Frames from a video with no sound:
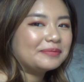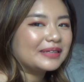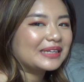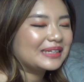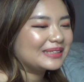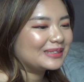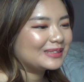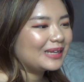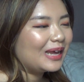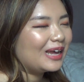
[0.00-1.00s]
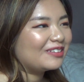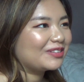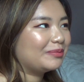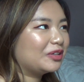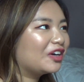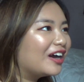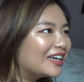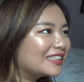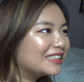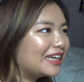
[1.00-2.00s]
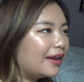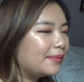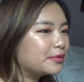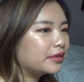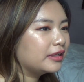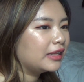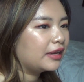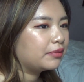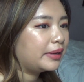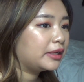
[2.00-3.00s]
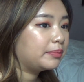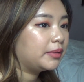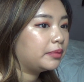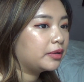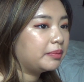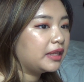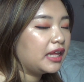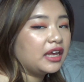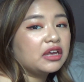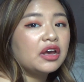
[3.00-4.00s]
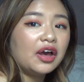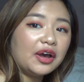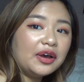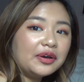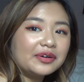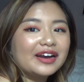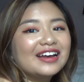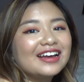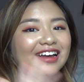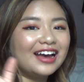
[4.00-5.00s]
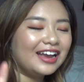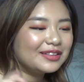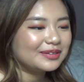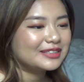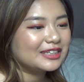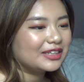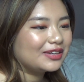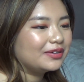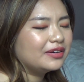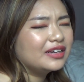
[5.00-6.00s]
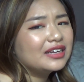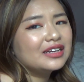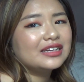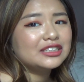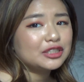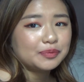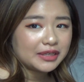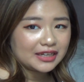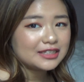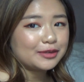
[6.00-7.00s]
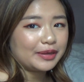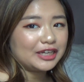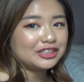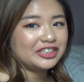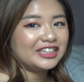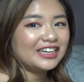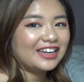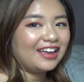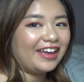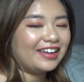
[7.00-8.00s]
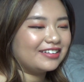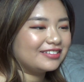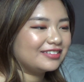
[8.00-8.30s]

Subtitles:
because I come across times where like random people would be like, "Oh, hi Lucy Liu," just because I'm Asian, and